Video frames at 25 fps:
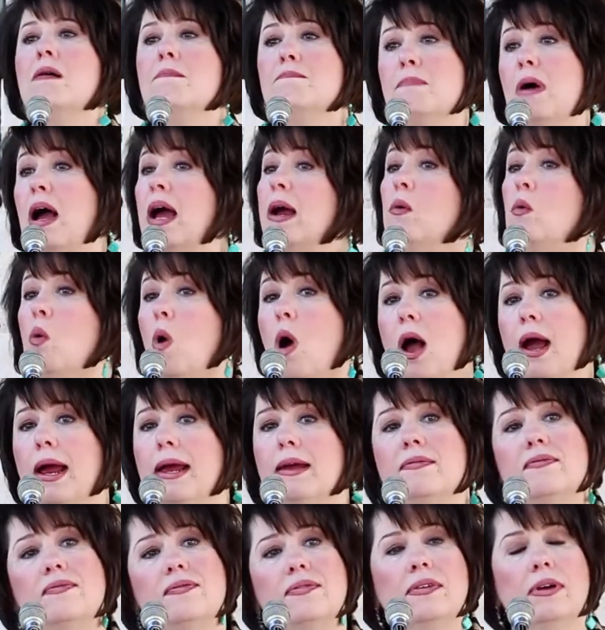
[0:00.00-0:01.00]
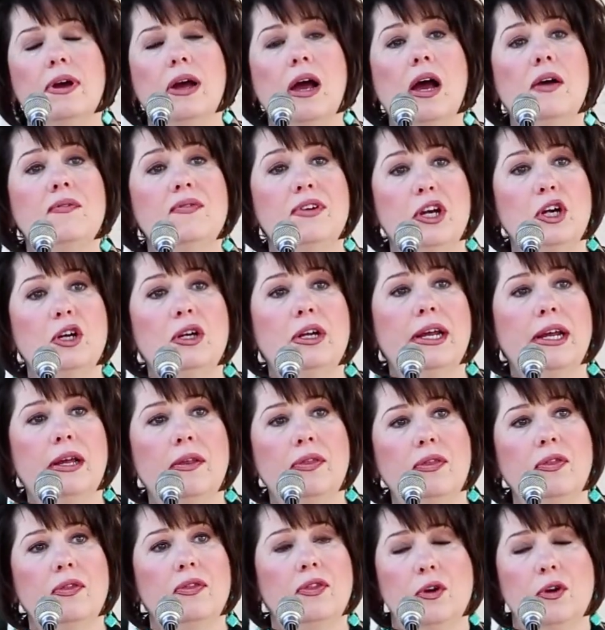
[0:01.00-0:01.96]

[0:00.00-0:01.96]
My wife of nearly